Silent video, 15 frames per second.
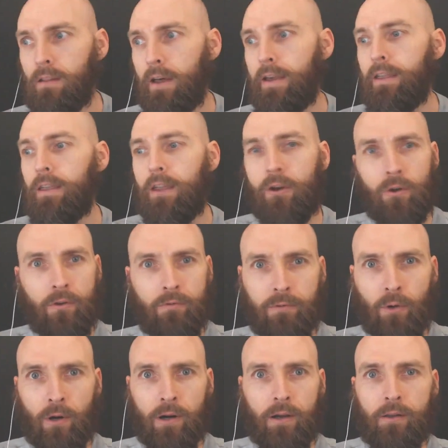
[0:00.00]
like here in
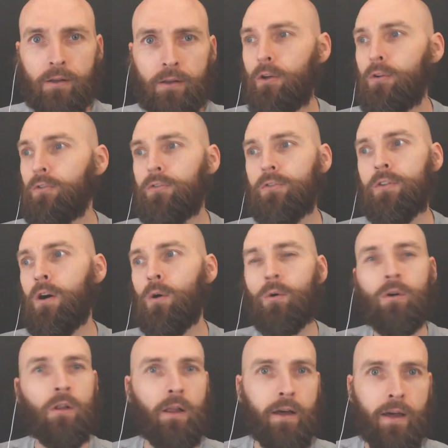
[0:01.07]
Florida, there's no
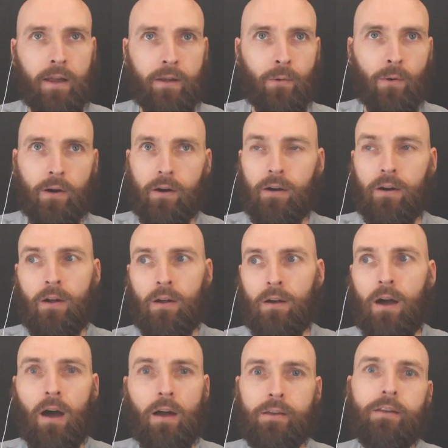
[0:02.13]
clay anywhere,
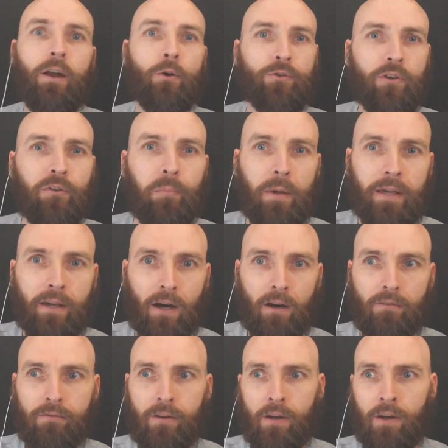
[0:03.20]
you know, to speak of.